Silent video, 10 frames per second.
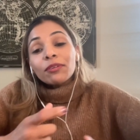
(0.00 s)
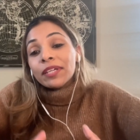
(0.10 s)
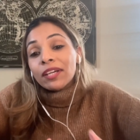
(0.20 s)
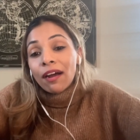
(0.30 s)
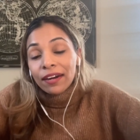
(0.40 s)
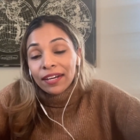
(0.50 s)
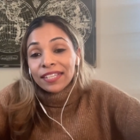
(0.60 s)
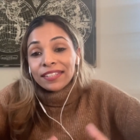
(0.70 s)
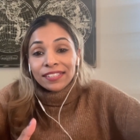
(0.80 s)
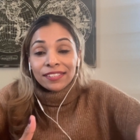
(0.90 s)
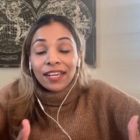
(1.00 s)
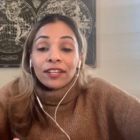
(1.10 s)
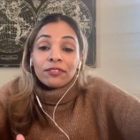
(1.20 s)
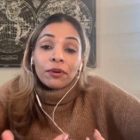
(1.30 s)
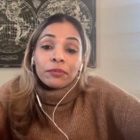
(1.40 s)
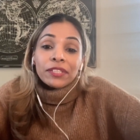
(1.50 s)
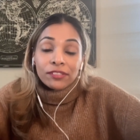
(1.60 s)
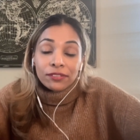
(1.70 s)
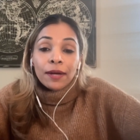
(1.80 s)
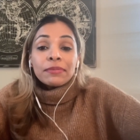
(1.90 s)
we are in this kind of what we
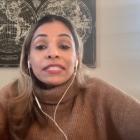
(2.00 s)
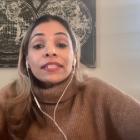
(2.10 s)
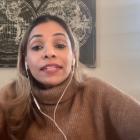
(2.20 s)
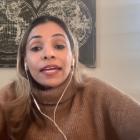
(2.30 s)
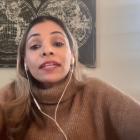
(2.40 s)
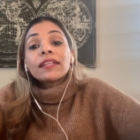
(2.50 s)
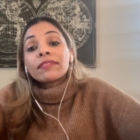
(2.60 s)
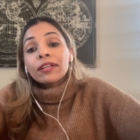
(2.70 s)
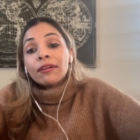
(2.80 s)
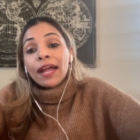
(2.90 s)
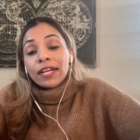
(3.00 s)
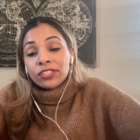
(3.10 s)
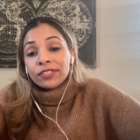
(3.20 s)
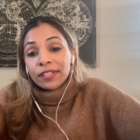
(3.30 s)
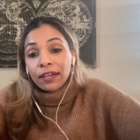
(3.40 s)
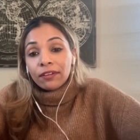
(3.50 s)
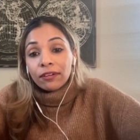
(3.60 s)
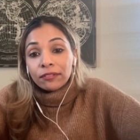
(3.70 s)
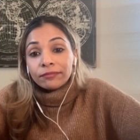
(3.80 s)
describe as a negative interaction cycle.